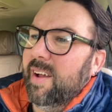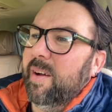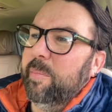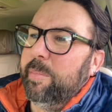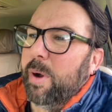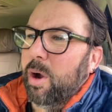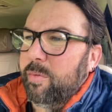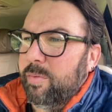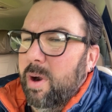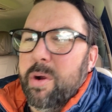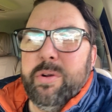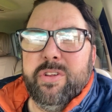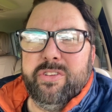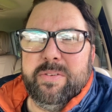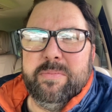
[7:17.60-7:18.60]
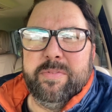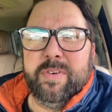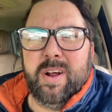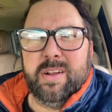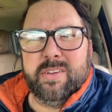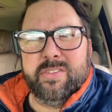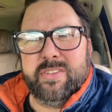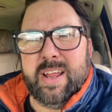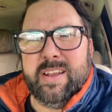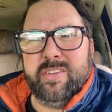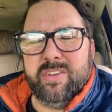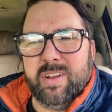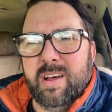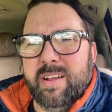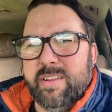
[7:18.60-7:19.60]
but off-roaders in France tend
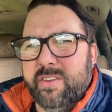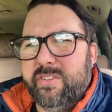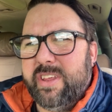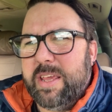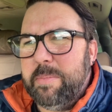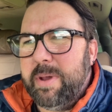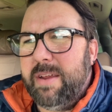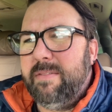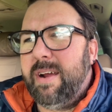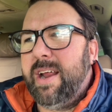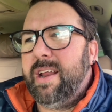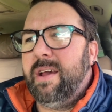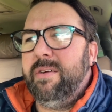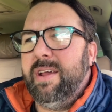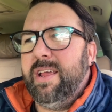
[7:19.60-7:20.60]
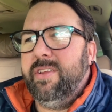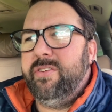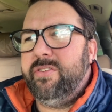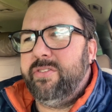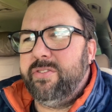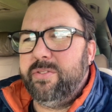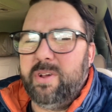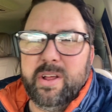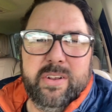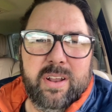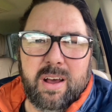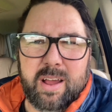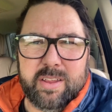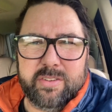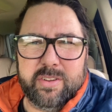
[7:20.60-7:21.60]
to like the CB radio. It's
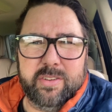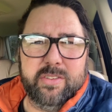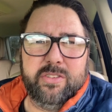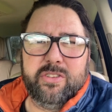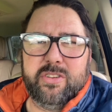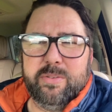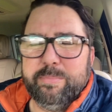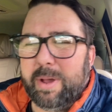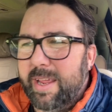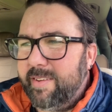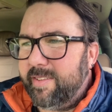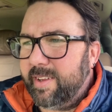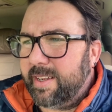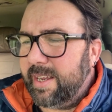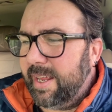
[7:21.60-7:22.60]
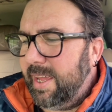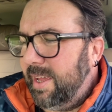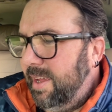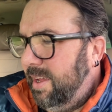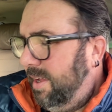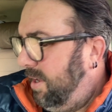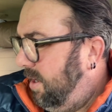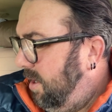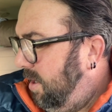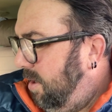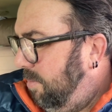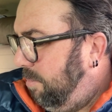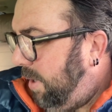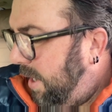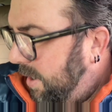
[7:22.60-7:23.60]
unlicensed basically,
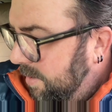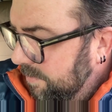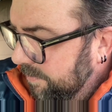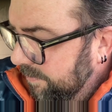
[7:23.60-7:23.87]
but